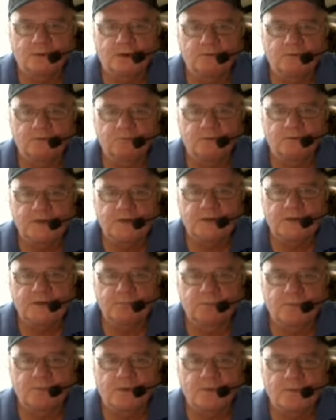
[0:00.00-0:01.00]
Ulrika
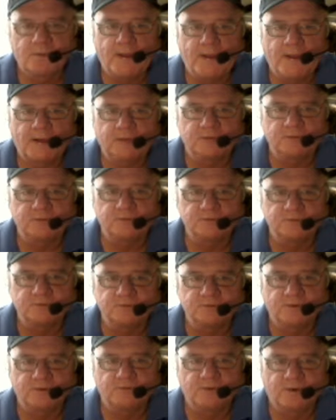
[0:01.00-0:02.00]
Bromack, a New
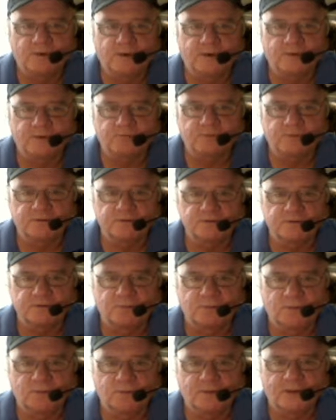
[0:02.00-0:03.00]
Zealand bred entry, is the
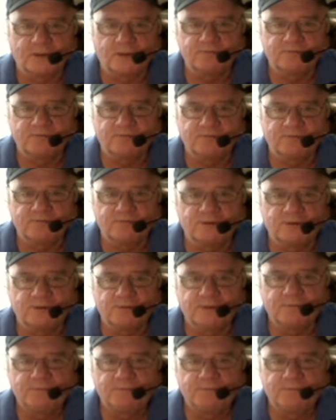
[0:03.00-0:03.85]
morning line favorite.